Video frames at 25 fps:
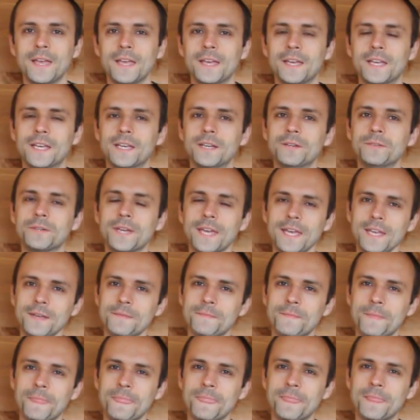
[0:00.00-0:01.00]
Okay,
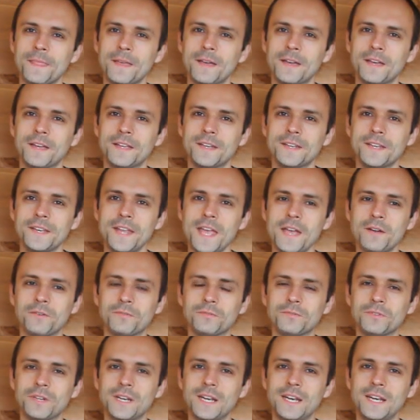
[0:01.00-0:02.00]
now
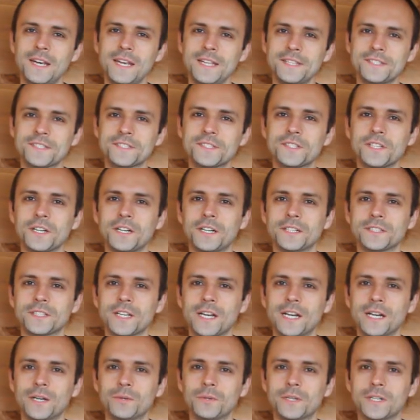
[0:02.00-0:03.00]
let's start
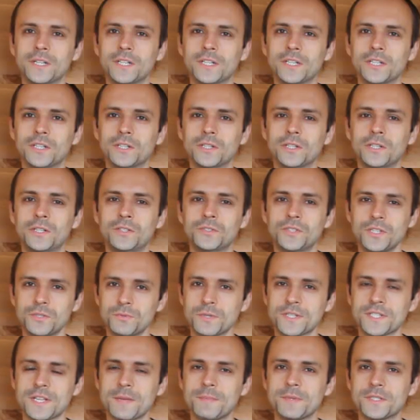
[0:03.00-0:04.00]
this
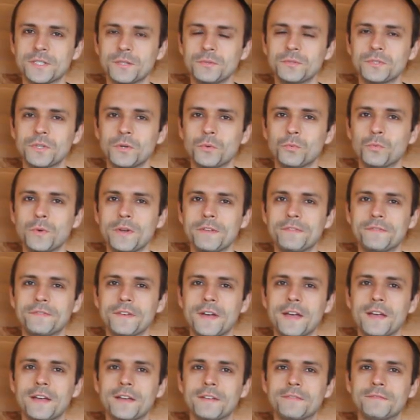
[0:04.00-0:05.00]
week's episode with
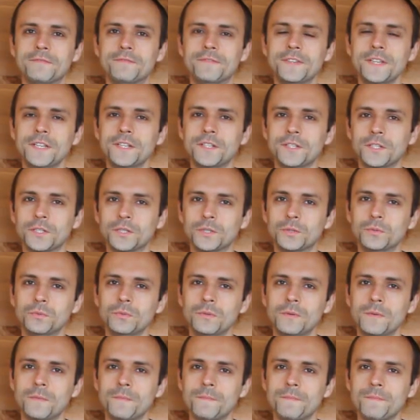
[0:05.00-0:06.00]
a video
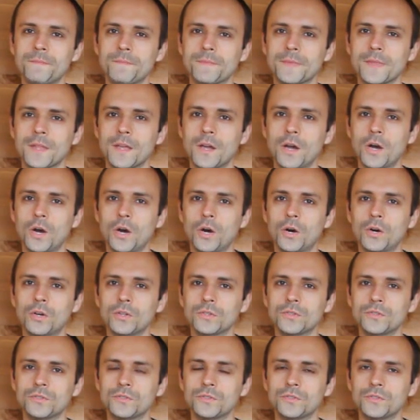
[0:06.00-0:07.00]

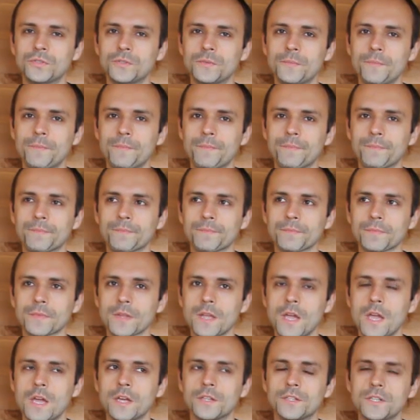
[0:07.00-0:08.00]
on.
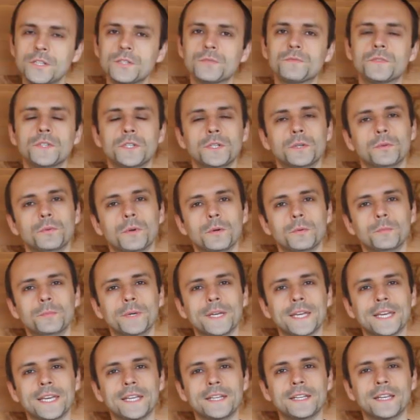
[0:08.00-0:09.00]
This video will
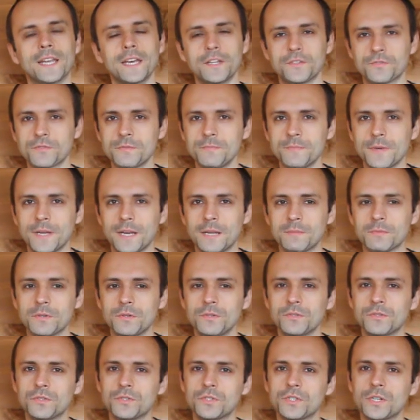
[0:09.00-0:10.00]
be in Lightroom, and I'm
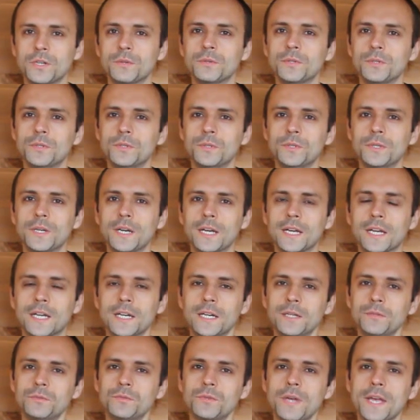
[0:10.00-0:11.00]
going to show you
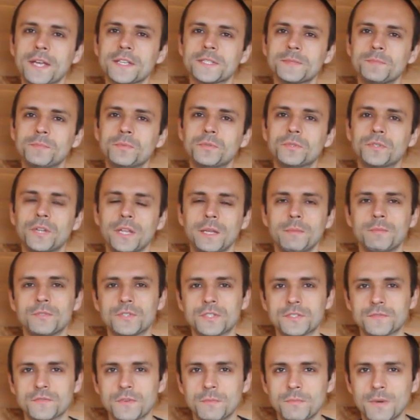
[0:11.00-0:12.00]
how to export
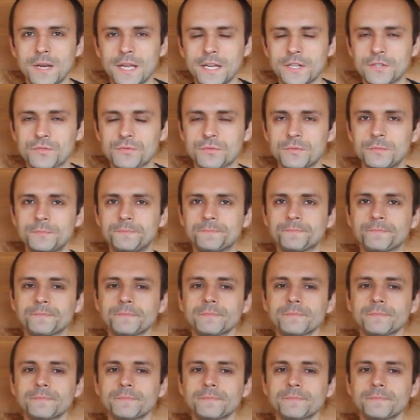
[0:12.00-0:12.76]
images from Lightroom